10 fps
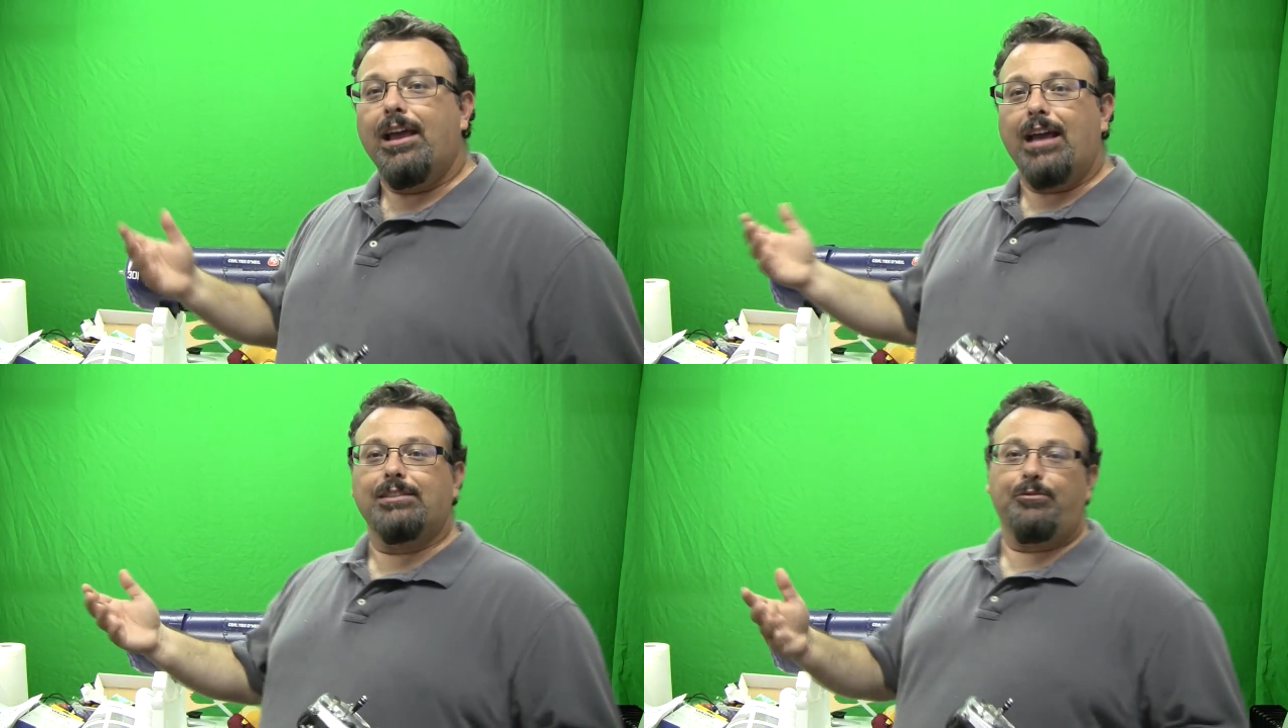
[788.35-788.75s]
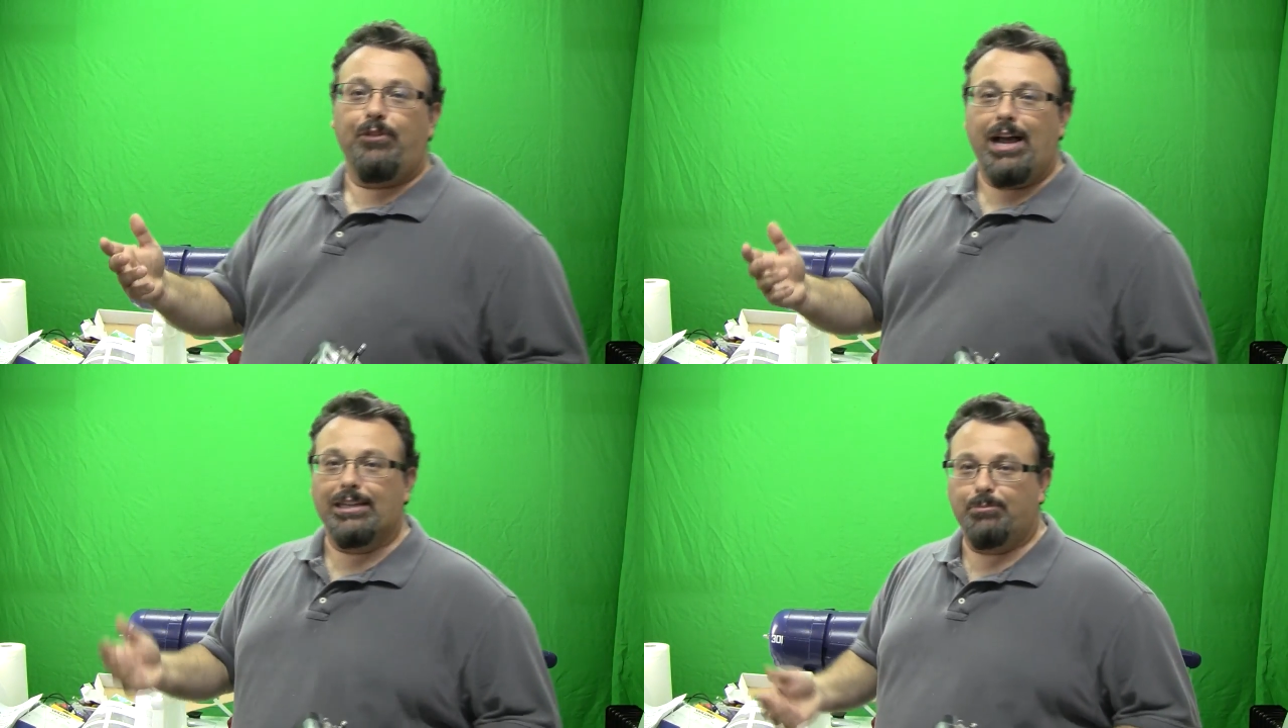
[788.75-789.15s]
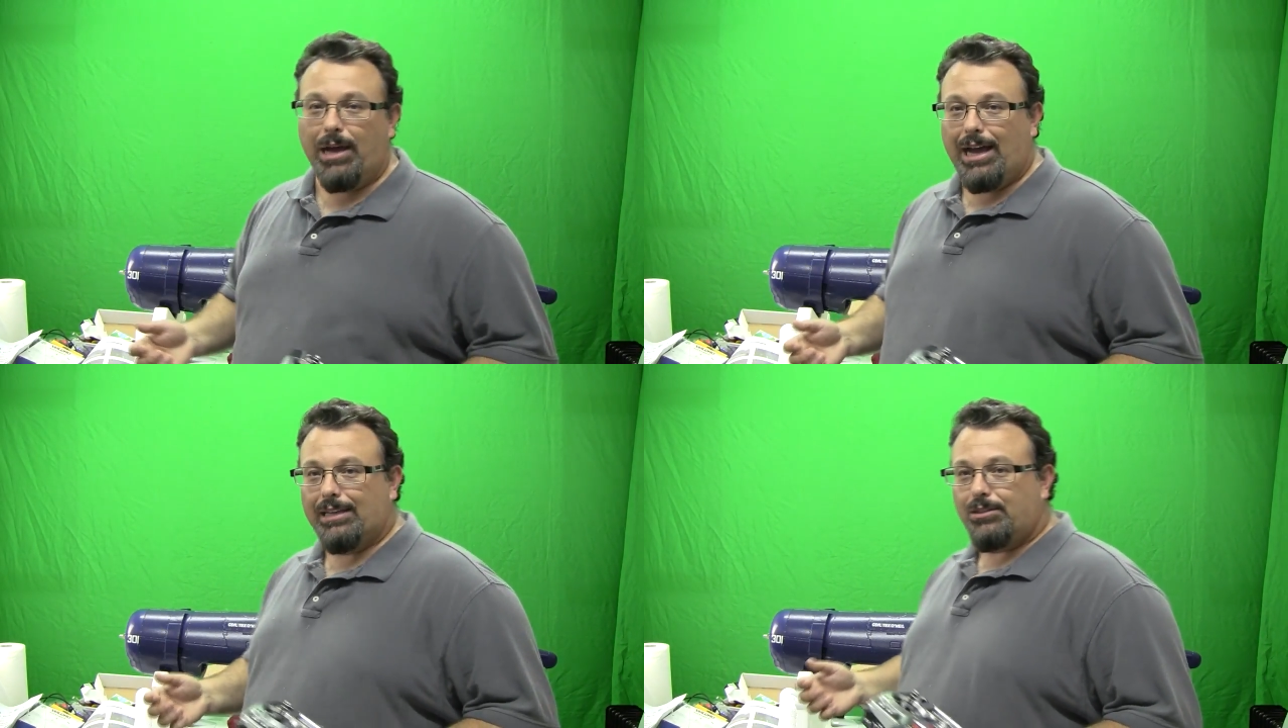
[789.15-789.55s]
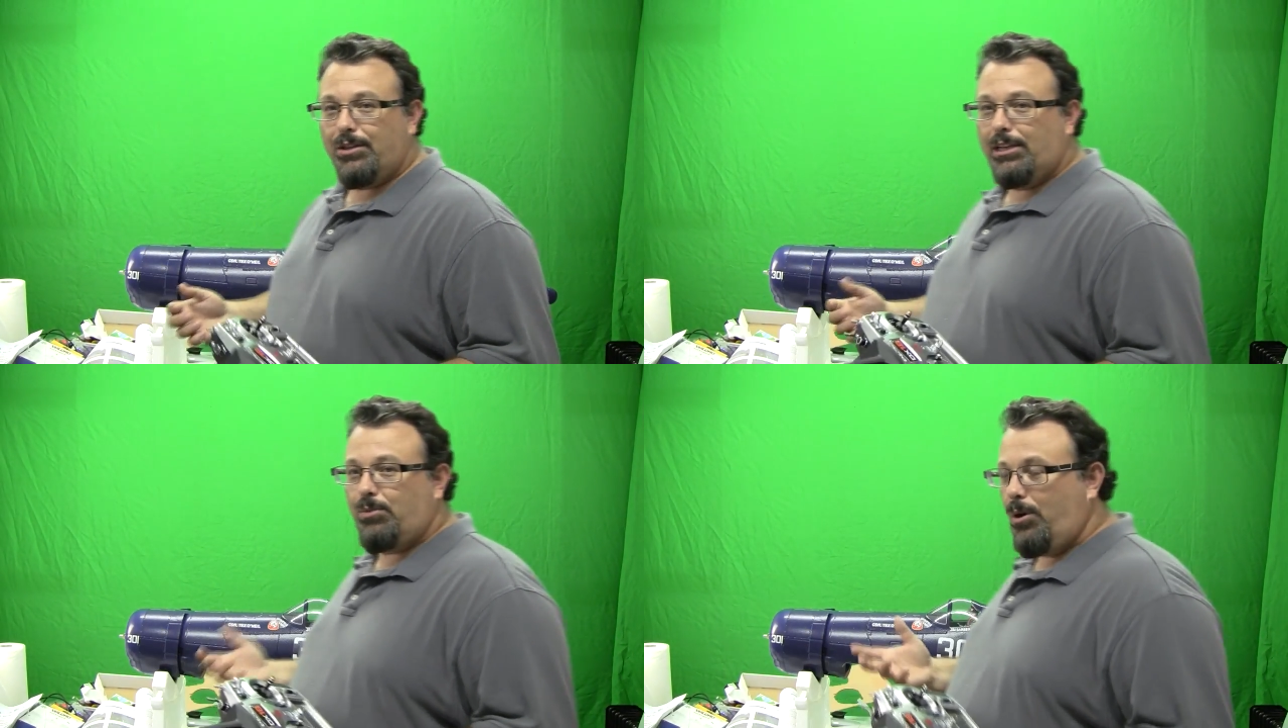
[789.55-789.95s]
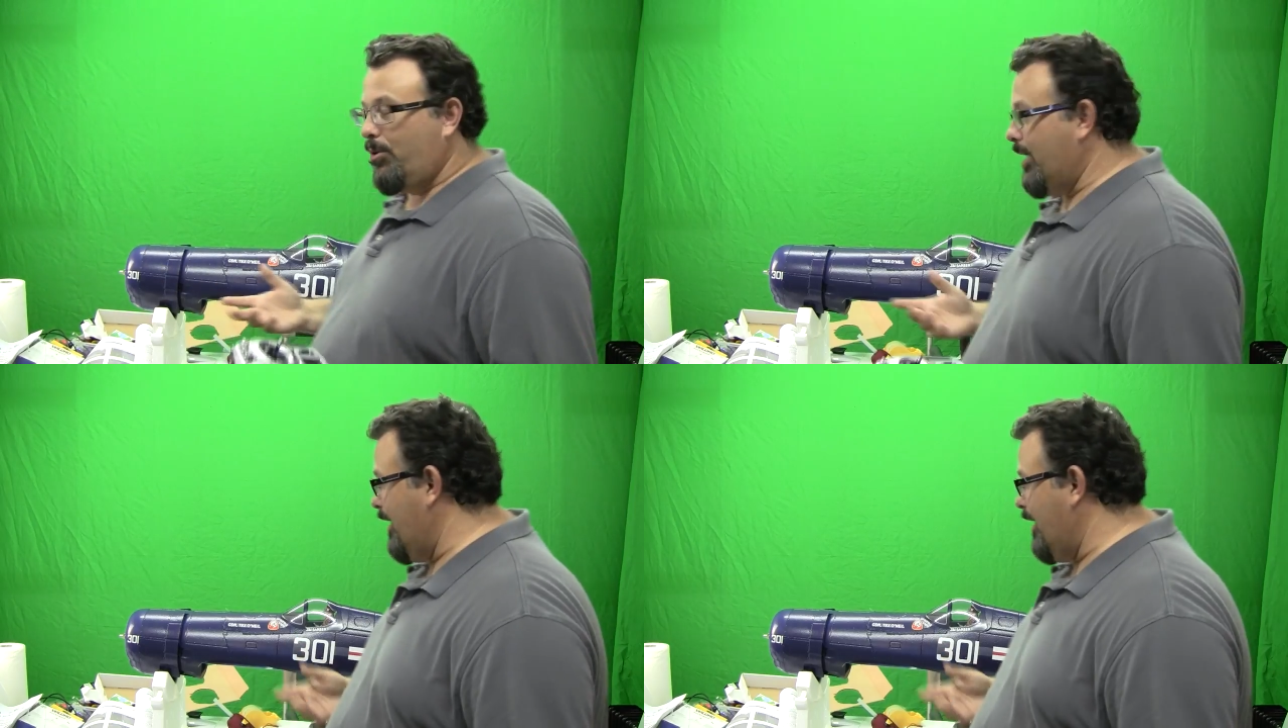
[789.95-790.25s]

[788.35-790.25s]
as it flies by. So that's what we're